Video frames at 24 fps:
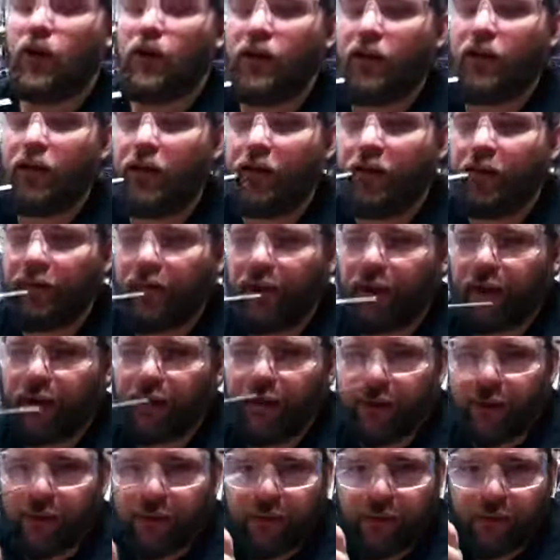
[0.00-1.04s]
did is
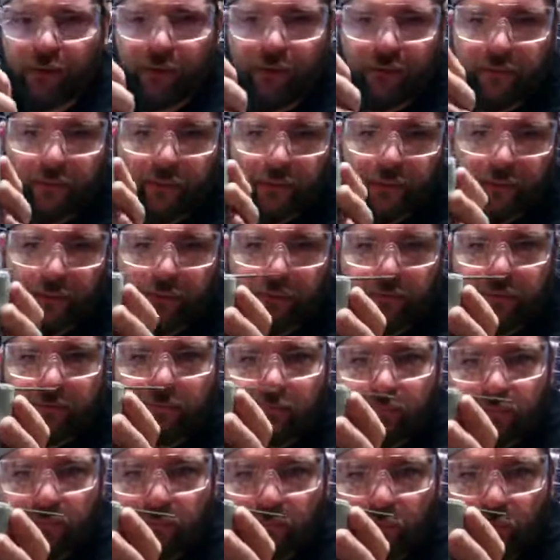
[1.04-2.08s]
I took this little
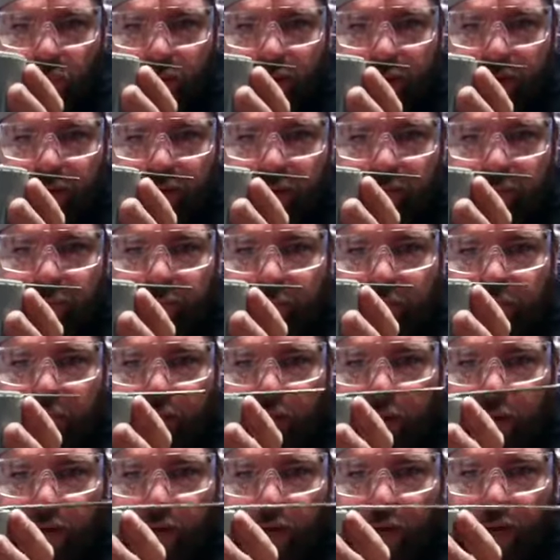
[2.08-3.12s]
ring
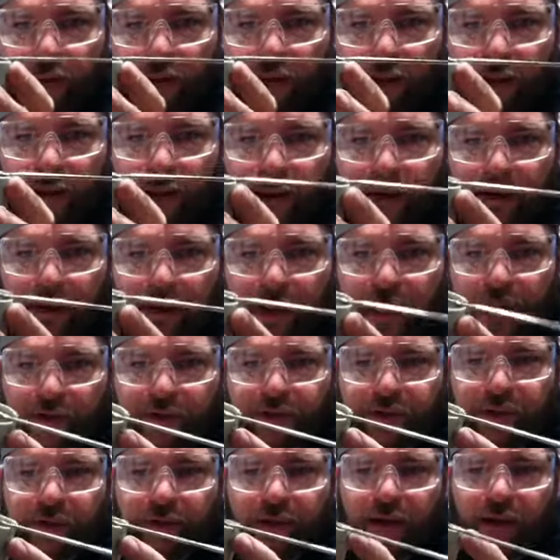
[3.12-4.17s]
and I
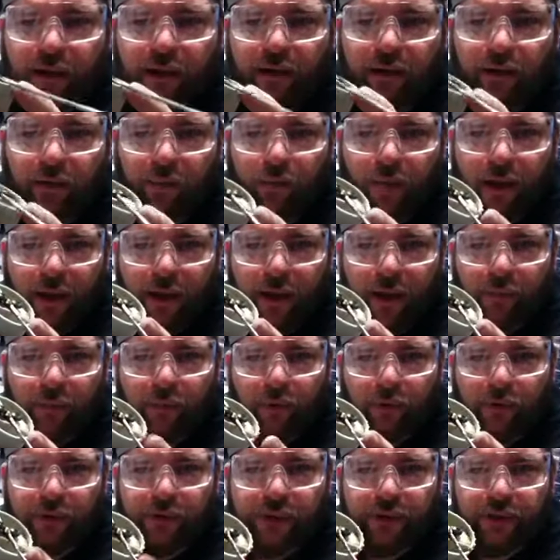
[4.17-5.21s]
actually cut away a
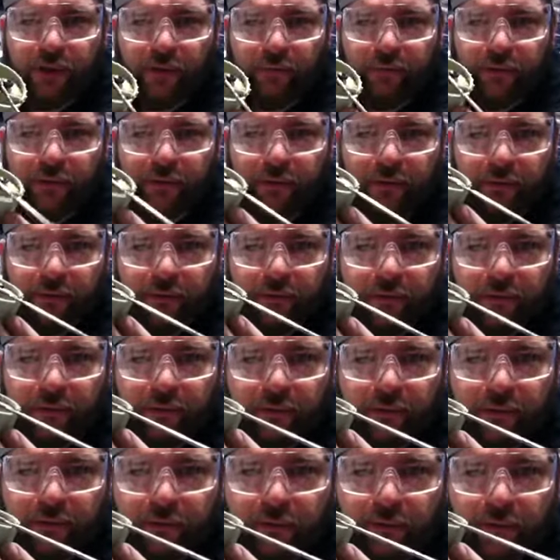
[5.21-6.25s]
portion of it
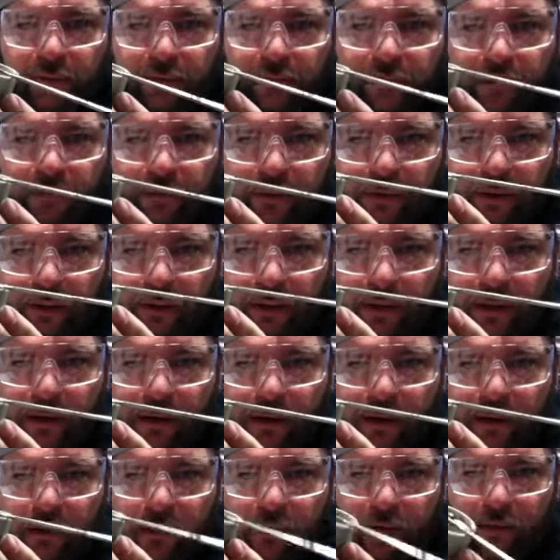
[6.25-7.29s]

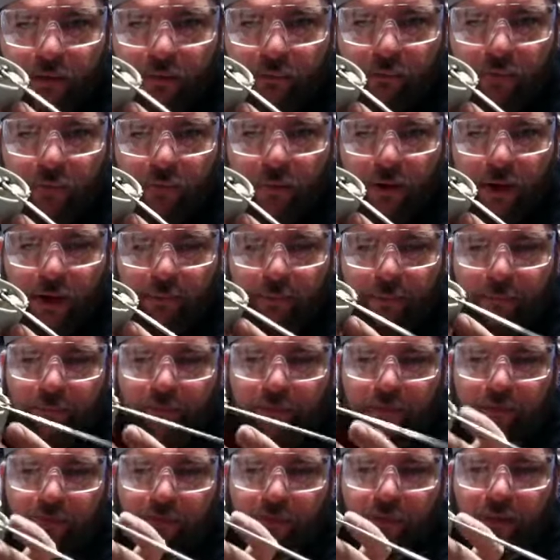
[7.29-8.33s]
so
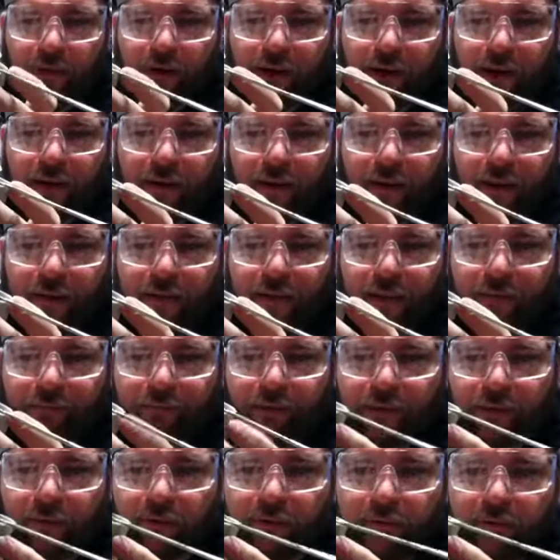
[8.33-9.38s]
that I left a
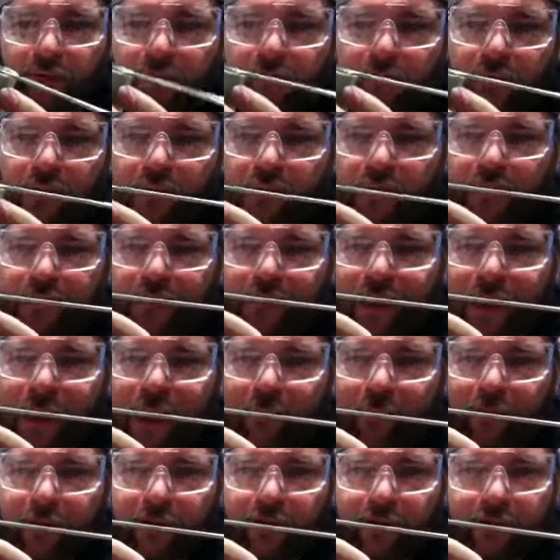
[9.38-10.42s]
little
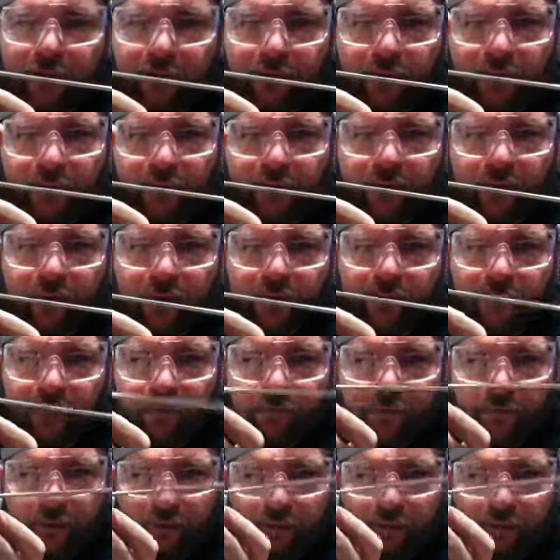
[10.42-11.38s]
gap here, a slit